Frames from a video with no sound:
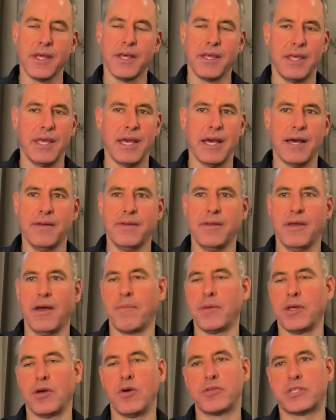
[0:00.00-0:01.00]
Yeah. I
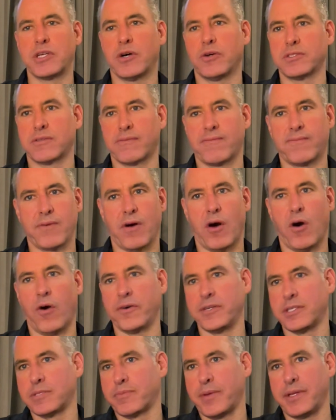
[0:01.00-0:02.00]
mean, hotels have
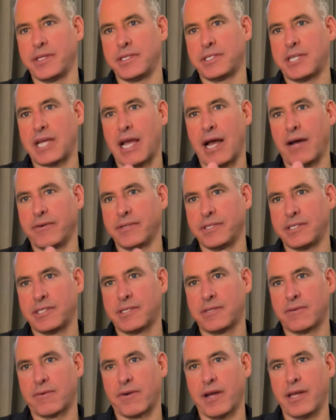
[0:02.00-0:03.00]
always been
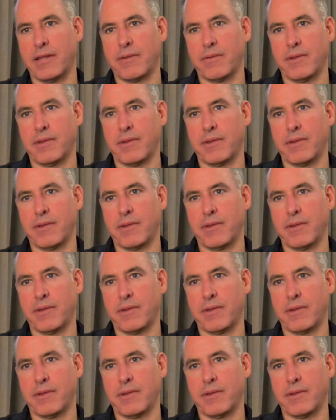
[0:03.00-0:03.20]
challenged, right?